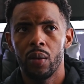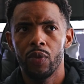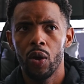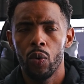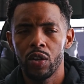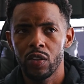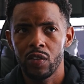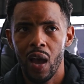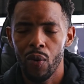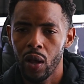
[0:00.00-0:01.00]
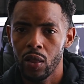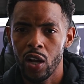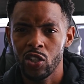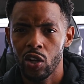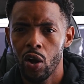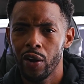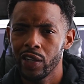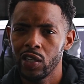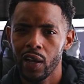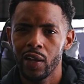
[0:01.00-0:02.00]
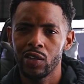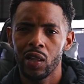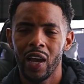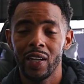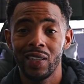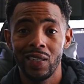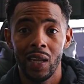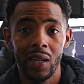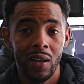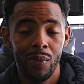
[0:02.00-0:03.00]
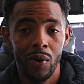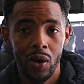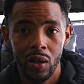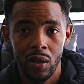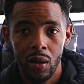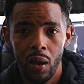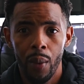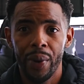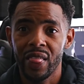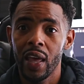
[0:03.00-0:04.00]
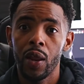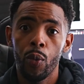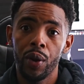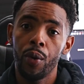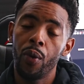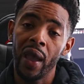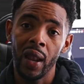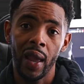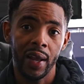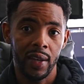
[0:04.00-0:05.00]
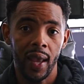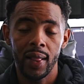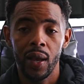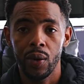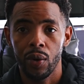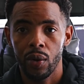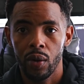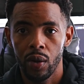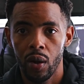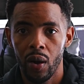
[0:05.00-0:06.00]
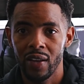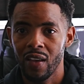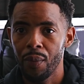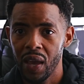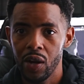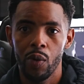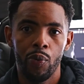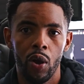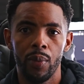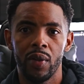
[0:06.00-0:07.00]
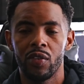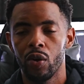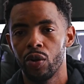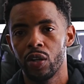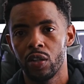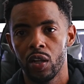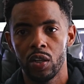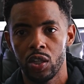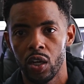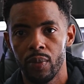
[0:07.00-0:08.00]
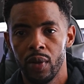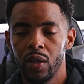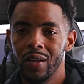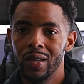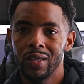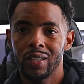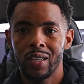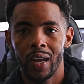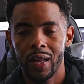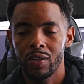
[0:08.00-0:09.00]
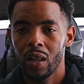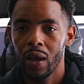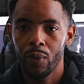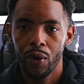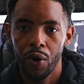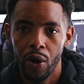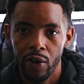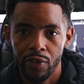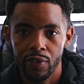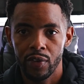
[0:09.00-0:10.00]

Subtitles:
There was a time where I launched the car and the check engine light did come on, but then it went away like a day later. As I made an appointment to go to the dealership, the check engine light went off.